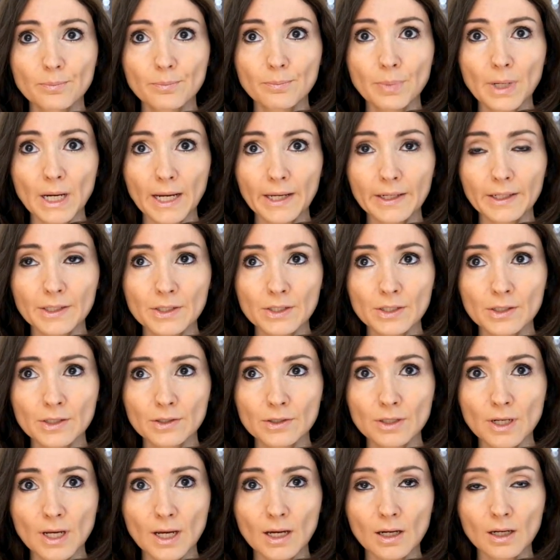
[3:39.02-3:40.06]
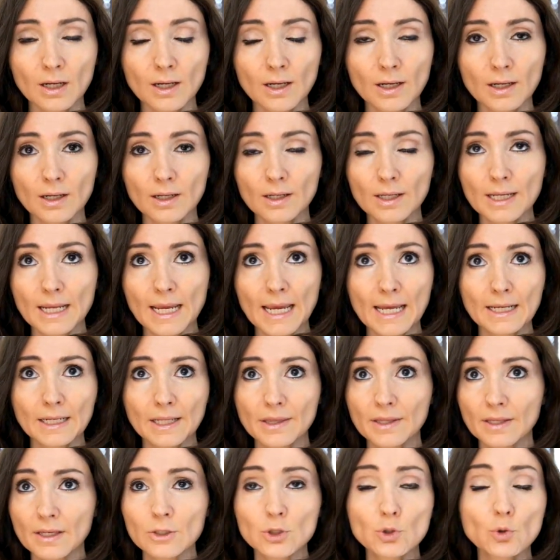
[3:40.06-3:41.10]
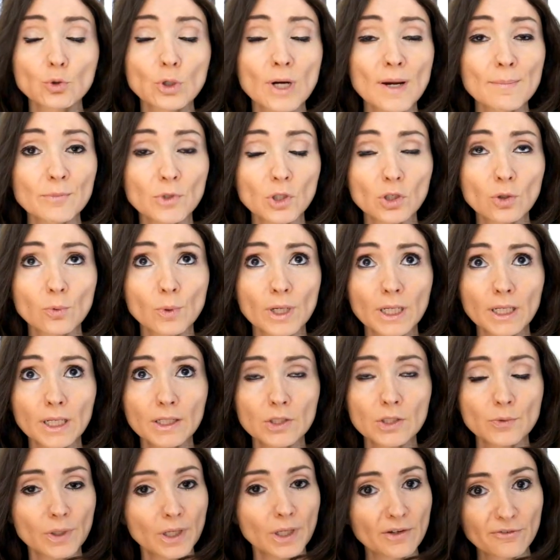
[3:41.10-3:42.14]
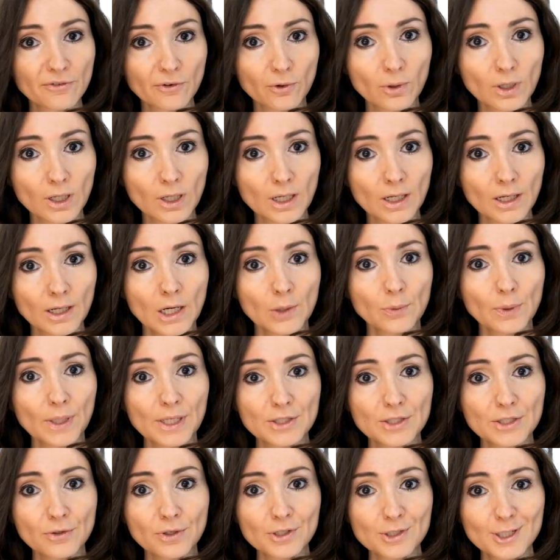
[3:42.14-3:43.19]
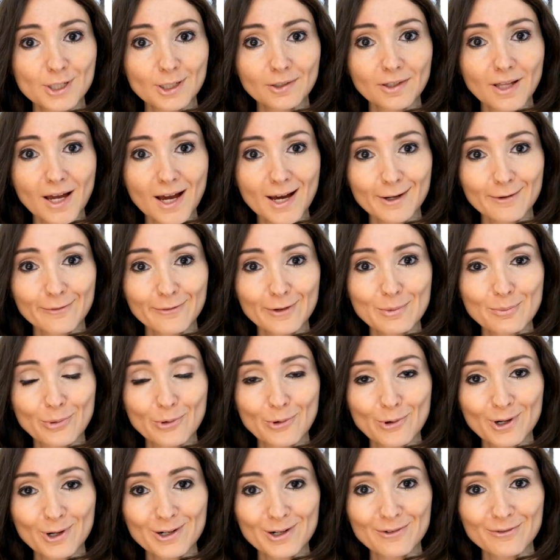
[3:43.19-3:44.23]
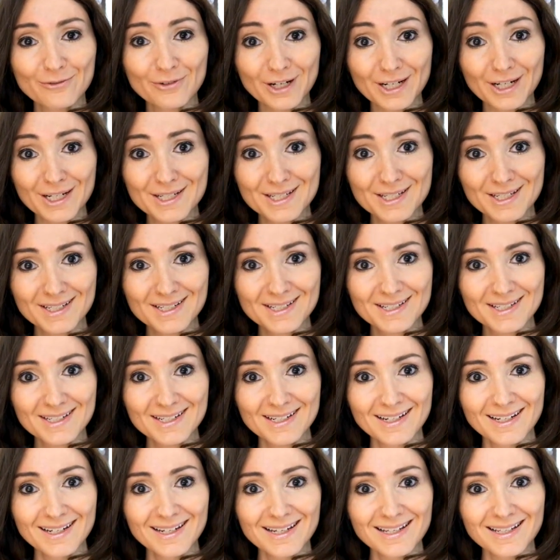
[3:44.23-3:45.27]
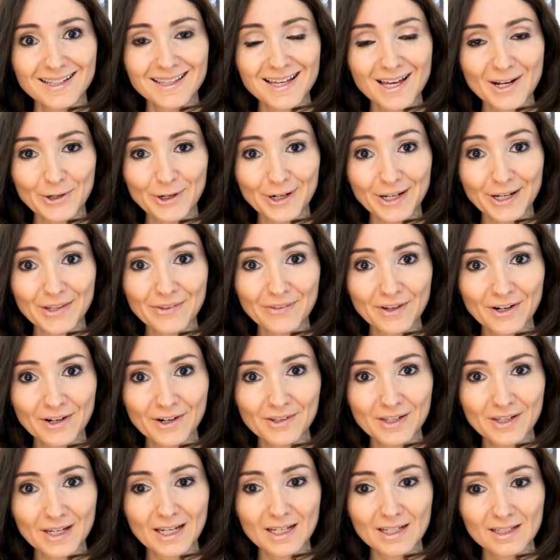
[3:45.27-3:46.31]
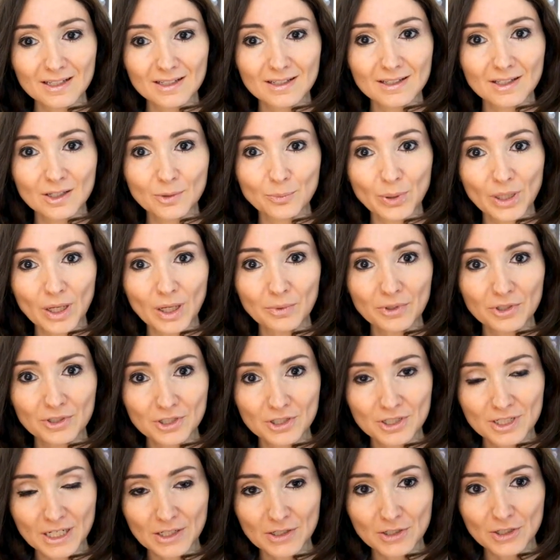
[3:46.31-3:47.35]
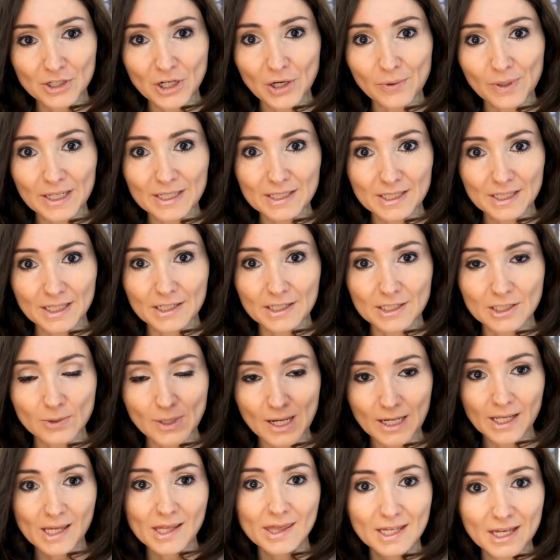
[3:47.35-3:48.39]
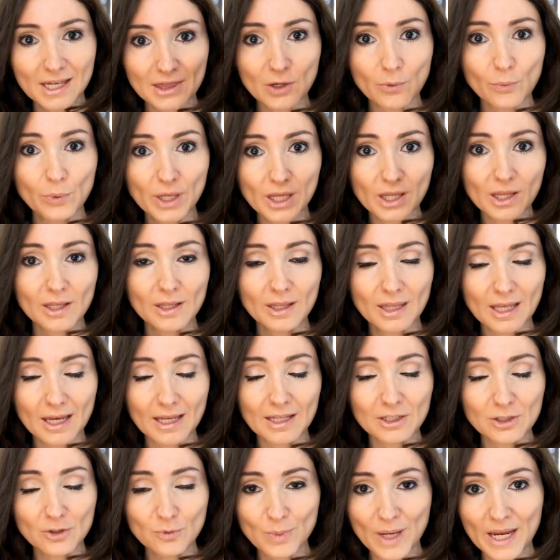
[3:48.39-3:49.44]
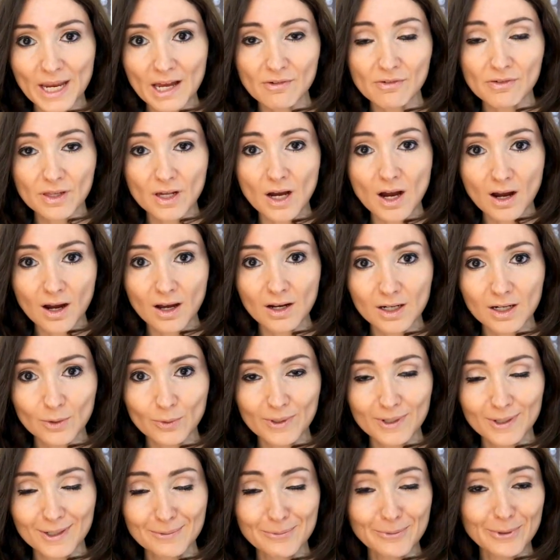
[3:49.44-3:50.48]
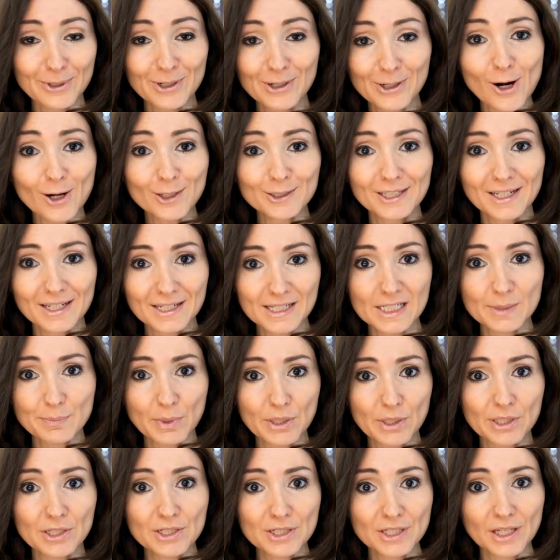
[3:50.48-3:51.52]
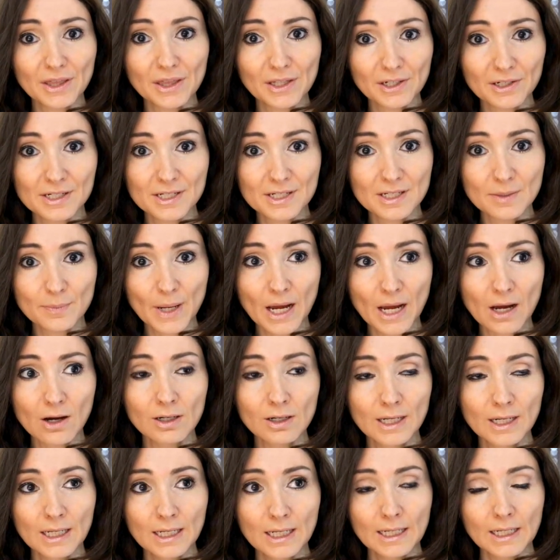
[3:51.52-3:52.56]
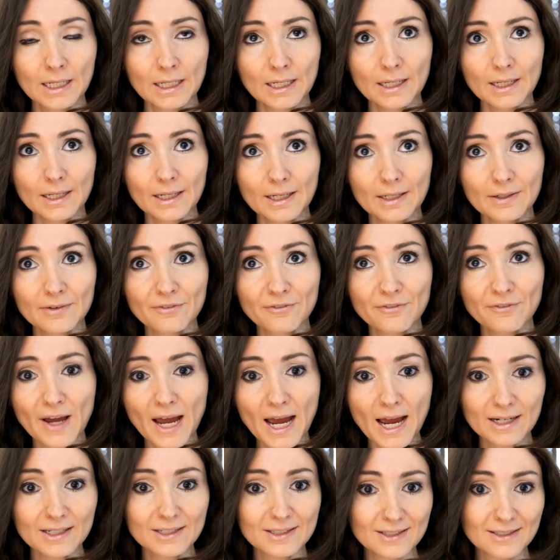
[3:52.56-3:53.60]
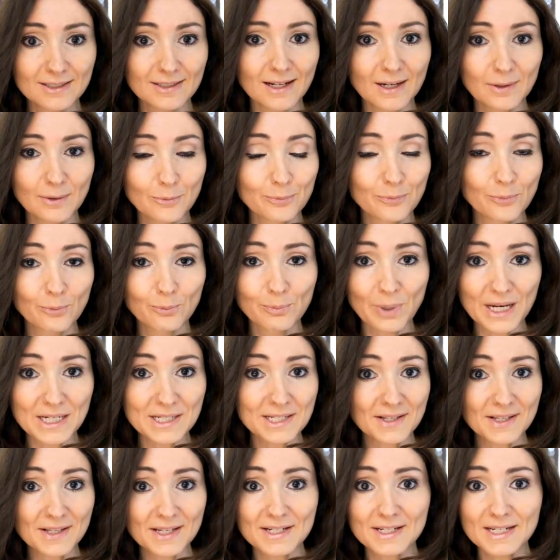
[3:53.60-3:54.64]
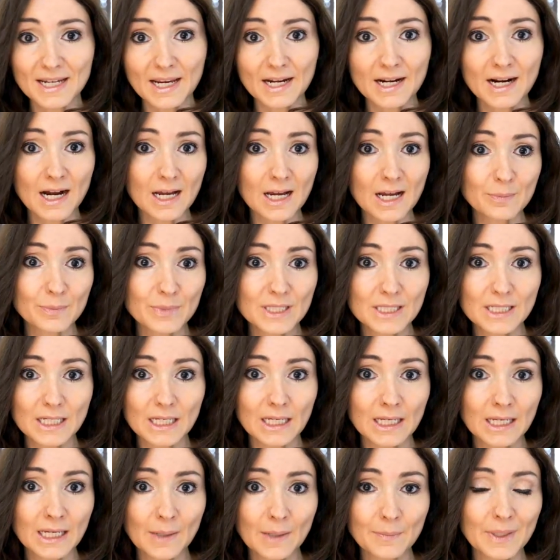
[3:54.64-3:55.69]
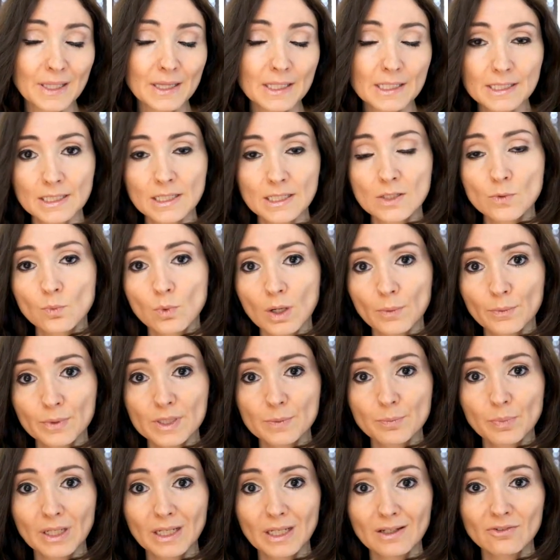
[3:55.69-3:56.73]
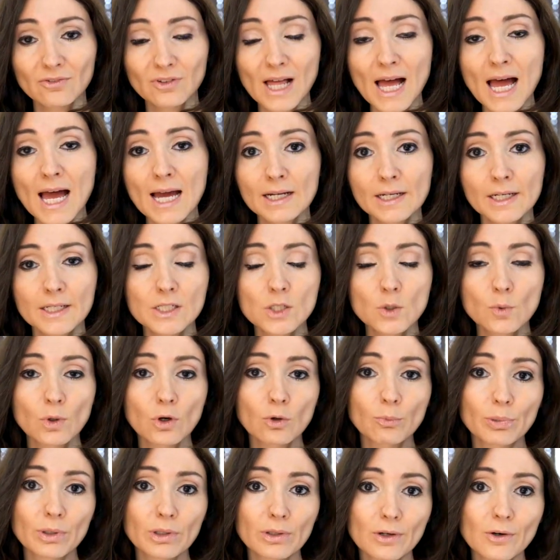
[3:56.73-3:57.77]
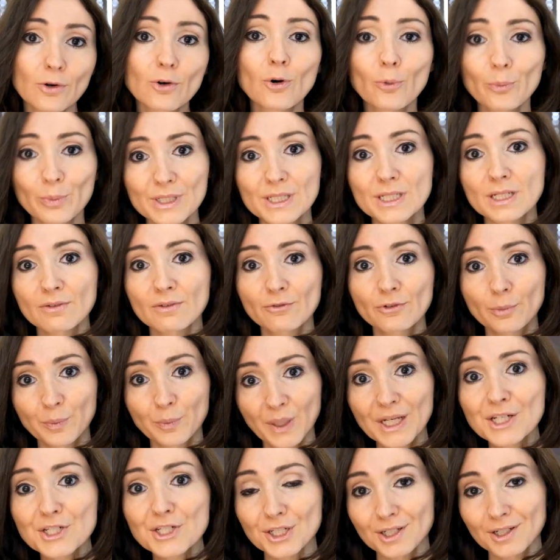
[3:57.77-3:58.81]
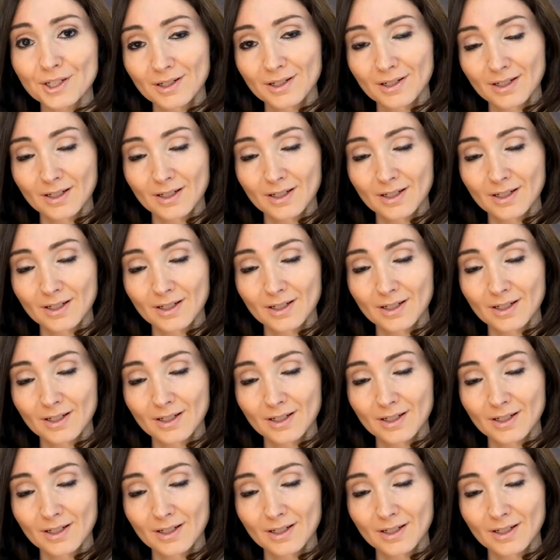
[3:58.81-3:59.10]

Biden, uh, anything, Trump 2024, right? So there's a lot of important phrases that are in there that the public wow. just has no idea. So anything that we that you may have thought or were called a conspiracy theorist about, in fact, based on the data I'm seeing, I mean, this is what was being flagged as quote political misinformation.